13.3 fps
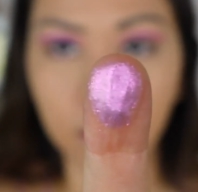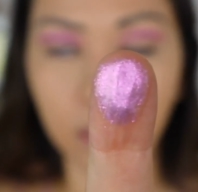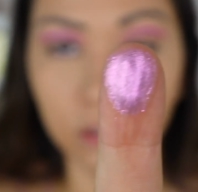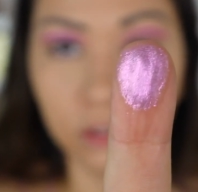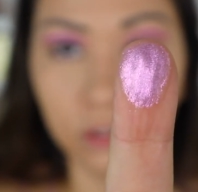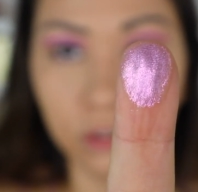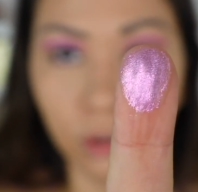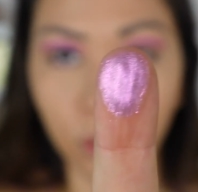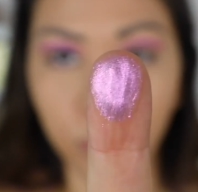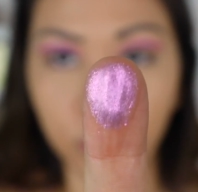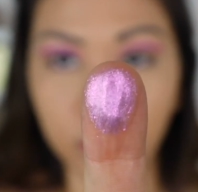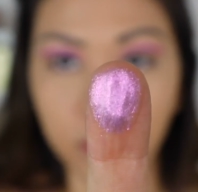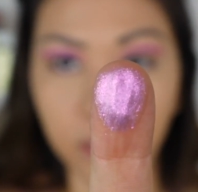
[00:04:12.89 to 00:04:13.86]
That's so
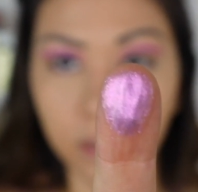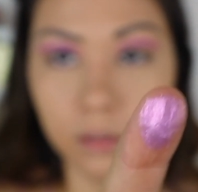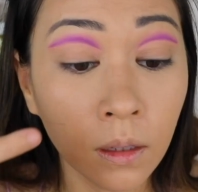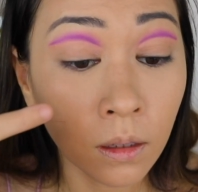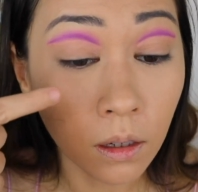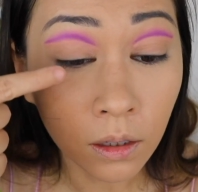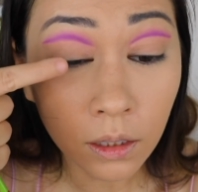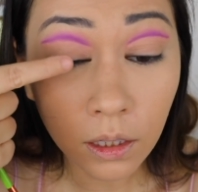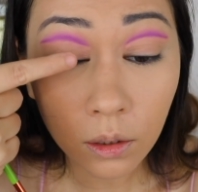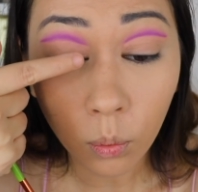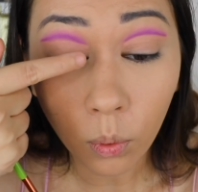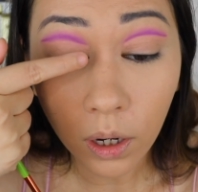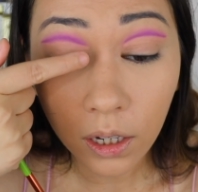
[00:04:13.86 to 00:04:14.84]
pretty. Again,
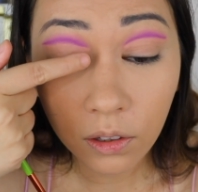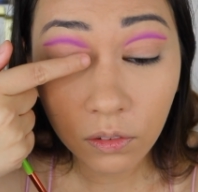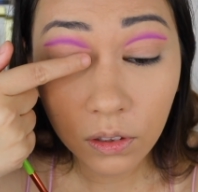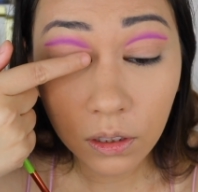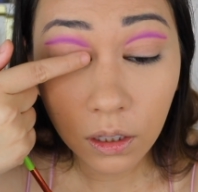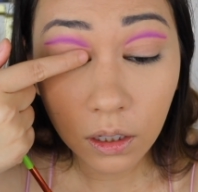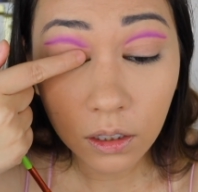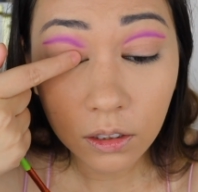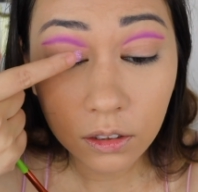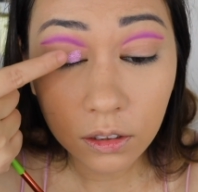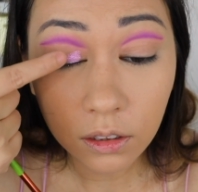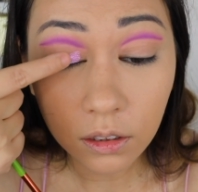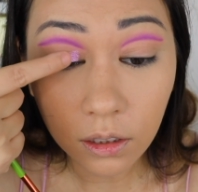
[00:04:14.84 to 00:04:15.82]
why haven't I
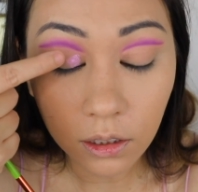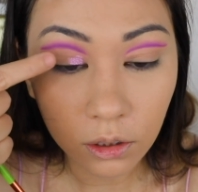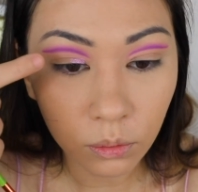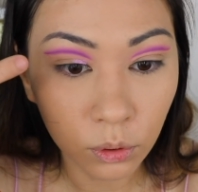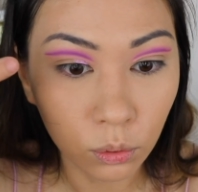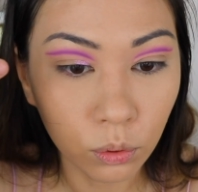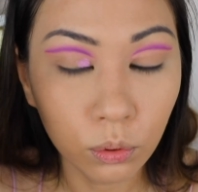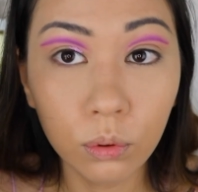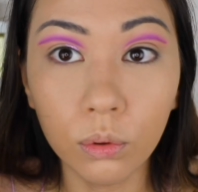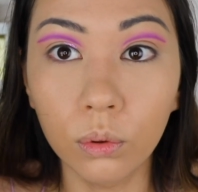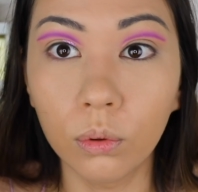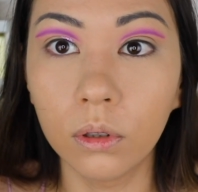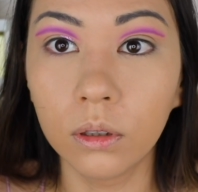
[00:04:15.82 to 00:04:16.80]
seen anyone?
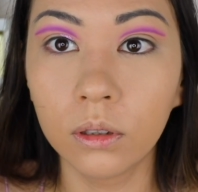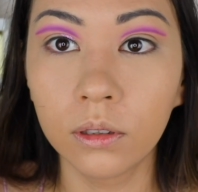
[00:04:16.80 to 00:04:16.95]
Ooh!